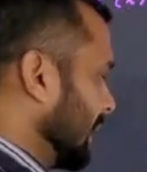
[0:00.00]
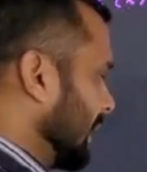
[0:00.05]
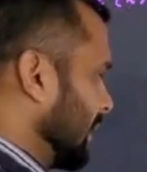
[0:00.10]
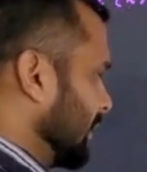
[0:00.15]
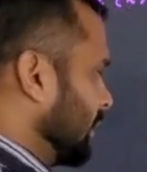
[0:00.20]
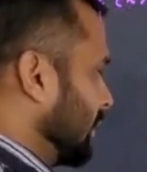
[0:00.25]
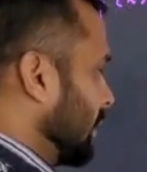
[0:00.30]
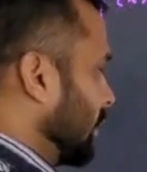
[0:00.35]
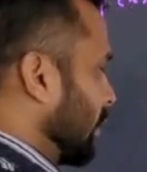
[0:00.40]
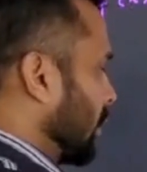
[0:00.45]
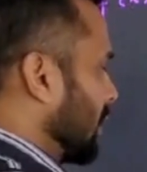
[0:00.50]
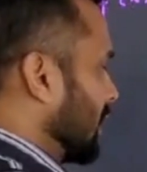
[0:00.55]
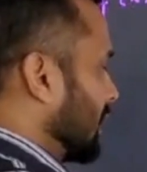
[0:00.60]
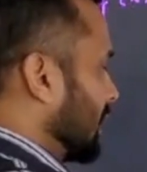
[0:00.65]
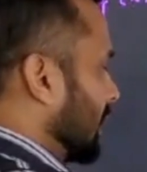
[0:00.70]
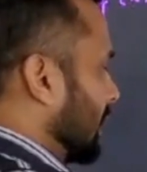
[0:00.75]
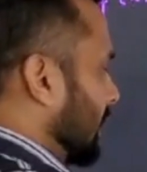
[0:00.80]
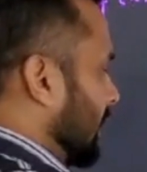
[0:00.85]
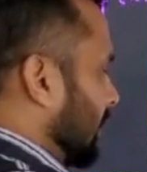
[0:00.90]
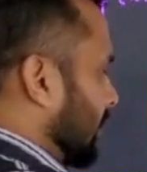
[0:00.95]
And we
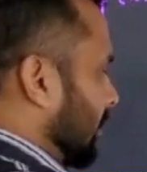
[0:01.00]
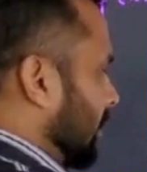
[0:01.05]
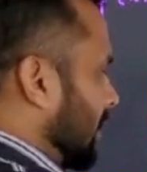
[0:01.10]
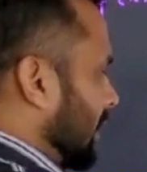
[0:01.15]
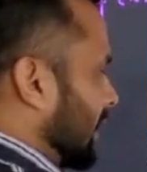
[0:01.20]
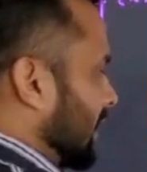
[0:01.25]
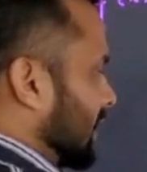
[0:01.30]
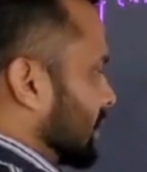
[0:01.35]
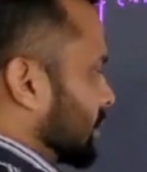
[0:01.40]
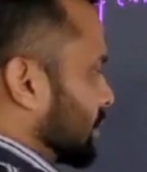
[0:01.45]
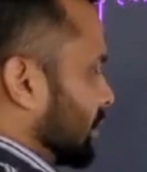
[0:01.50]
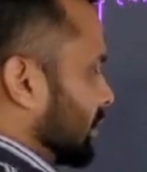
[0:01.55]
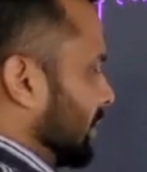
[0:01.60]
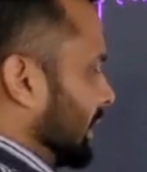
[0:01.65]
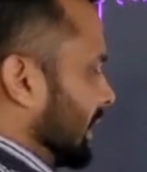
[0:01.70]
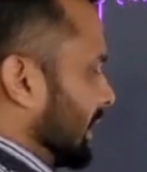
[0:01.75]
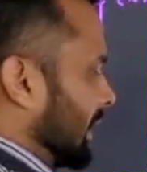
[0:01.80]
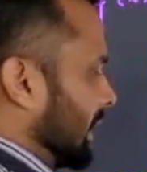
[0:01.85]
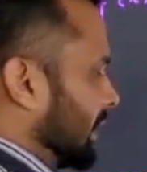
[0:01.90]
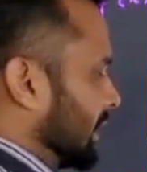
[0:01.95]
want mod x should
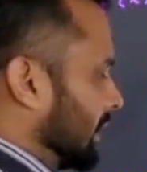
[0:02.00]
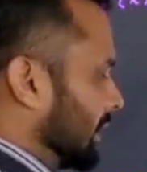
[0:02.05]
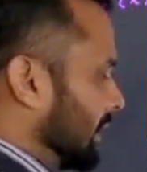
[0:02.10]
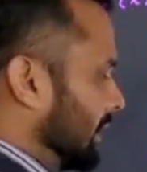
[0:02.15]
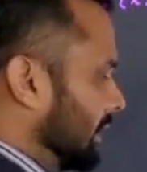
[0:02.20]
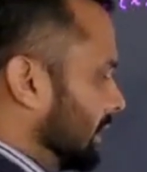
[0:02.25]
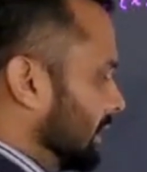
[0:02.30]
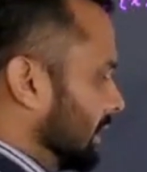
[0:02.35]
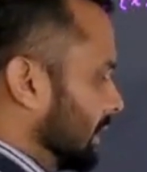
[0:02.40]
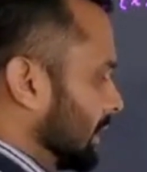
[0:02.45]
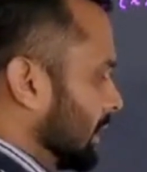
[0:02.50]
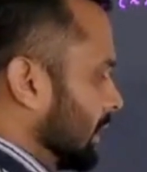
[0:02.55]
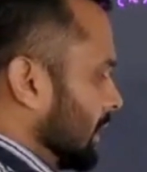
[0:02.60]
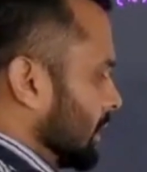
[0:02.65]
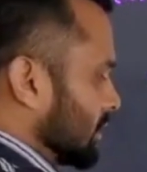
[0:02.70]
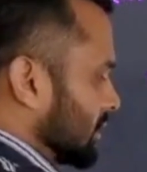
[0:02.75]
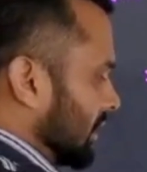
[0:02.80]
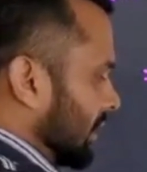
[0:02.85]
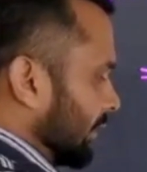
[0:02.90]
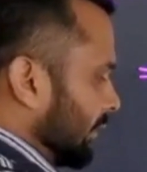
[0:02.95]
be greater than
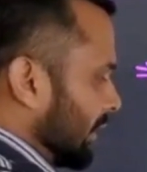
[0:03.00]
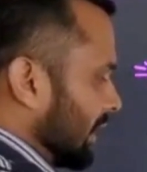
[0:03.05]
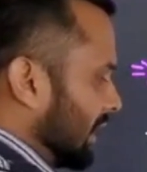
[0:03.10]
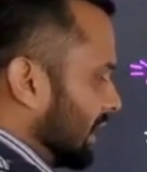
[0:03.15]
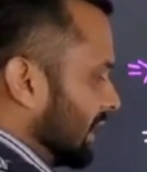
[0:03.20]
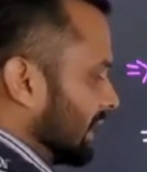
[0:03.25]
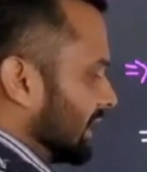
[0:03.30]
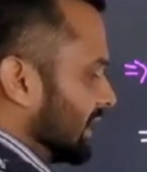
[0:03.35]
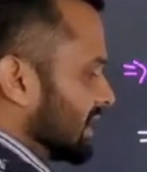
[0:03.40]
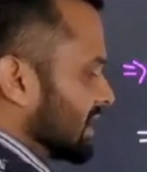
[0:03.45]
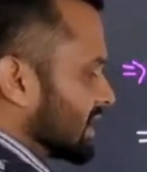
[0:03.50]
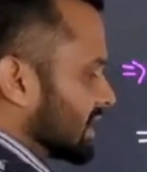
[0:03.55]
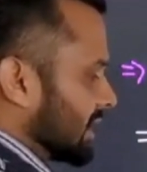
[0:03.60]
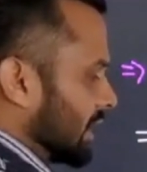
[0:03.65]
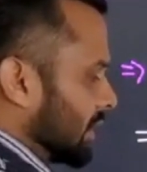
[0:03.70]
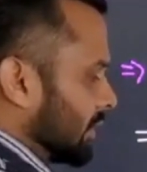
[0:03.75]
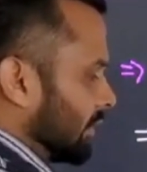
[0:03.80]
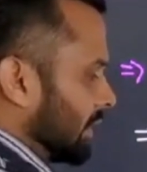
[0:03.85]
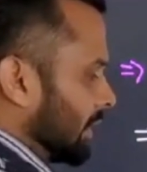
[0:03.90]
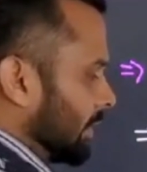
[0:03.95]
that. So definitely this
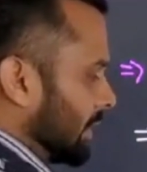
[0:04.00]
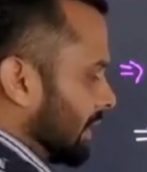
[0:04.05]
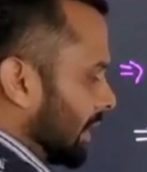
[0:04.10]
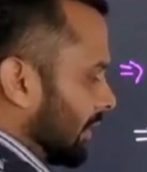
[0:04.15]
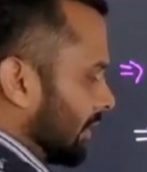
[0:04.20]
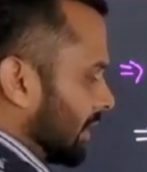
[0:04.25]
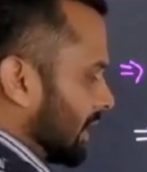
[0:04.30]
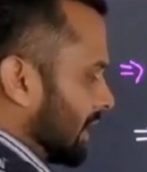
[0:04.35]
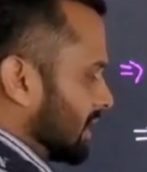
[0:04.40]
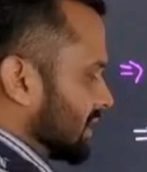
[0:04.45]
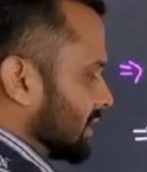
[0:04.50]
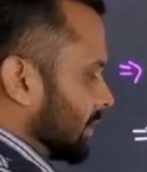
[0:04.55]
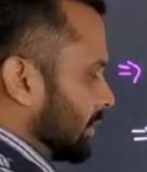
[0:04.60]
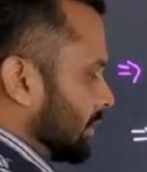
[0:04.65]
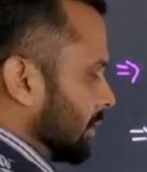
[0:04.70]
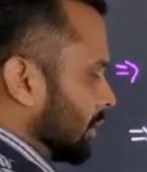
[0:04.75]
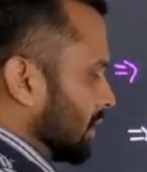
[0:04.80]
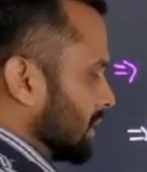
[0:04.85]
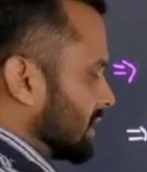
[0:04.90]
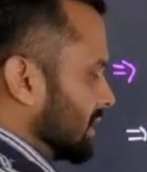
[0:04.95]
set will be our answer,
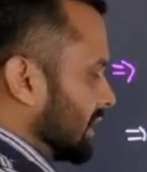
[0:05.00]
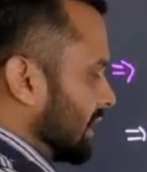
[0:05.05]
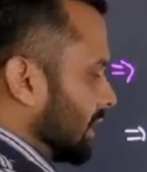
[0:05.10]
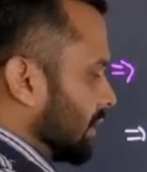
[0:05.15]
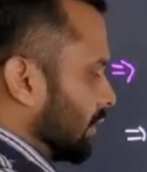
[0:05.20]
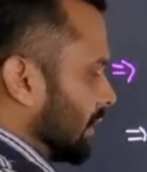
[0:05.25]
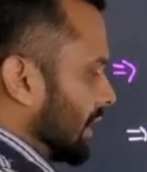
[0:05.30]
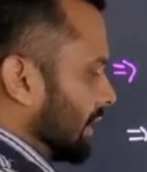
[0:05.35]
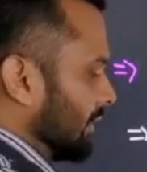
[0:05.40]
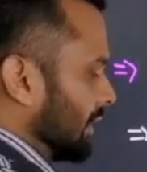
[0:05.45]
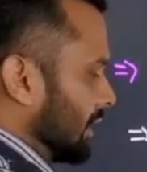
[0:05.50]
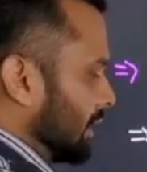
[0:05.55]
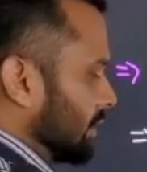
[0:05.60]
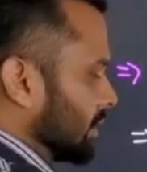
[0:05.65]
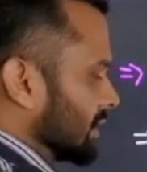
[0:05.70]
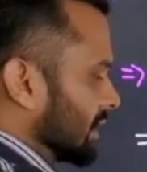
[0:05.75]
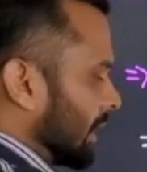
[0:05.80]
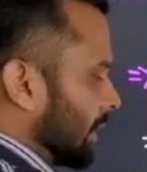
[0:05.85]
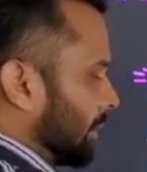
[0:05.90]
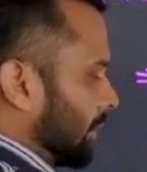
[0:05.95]
because their y
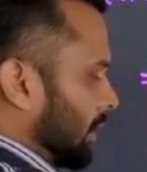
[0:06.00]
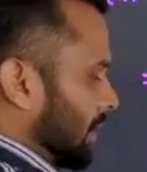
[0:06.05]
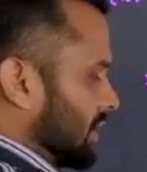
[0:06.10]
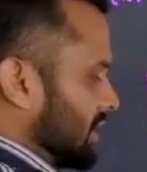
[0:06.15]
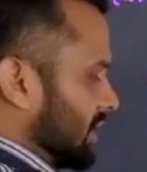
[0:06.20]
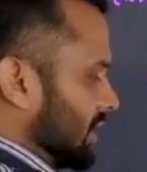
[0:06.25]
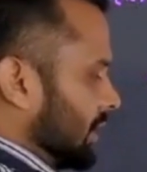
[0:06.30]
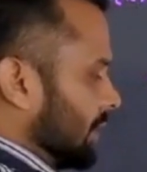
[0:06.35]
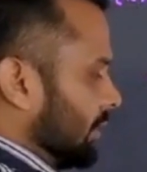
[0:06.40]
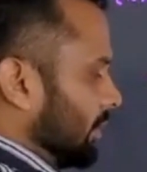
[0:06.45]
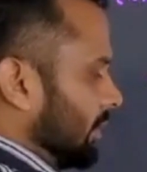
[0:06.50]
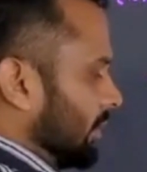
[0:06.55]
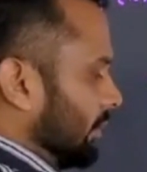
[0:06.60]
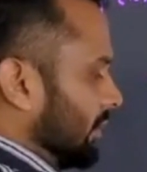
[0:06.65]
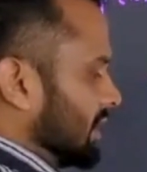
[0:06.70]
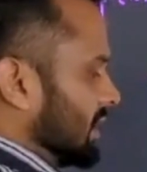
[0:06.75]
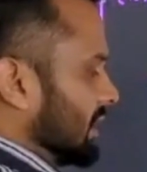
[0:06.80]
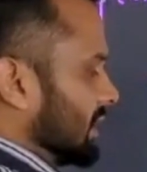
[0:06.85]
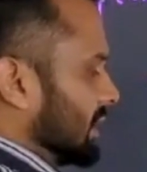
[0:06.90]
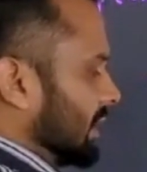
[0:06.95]
values are positive,
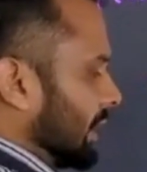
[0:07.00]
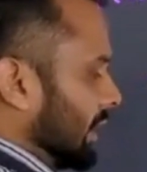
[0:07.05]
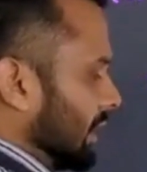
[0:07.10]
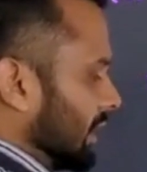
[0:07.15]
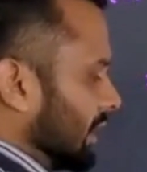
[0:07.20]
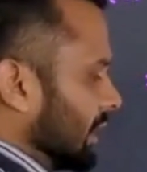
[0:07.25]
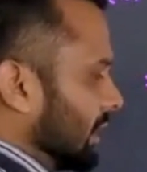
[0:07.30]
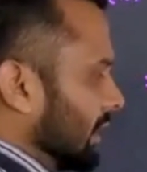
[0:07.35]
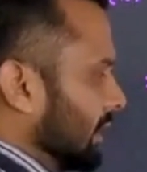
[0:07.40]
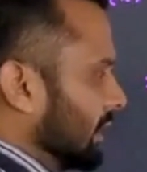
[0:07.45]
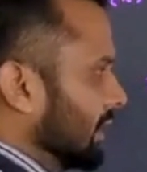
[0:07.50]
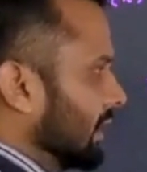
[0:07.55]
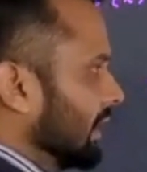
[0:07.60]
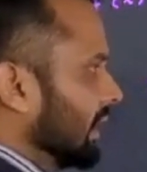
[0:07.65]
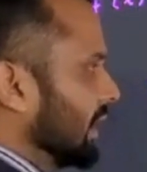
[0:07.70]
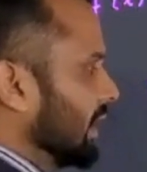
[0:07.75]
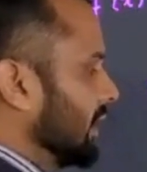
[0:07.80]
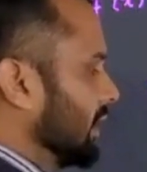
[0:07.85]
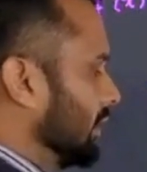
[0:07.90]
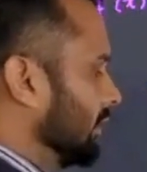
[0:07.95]
which is greater than the
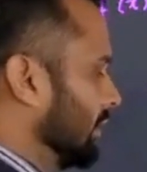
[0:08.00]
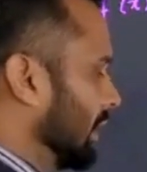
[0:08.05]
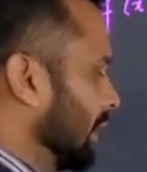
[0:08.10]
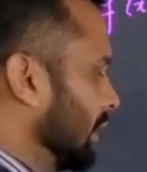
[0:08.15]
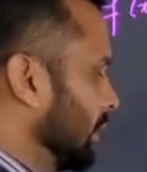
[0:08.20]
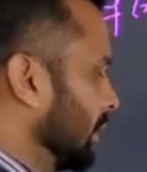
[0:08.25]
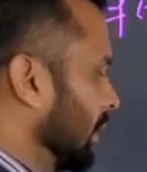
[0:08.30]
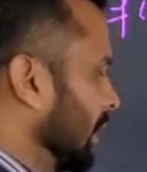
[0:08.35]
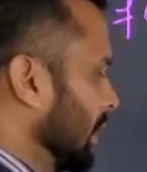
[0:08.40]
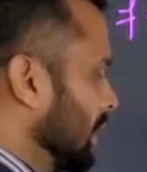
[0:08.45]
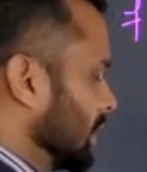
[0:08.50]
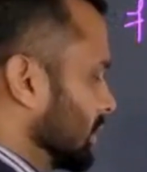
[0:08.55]
negative value.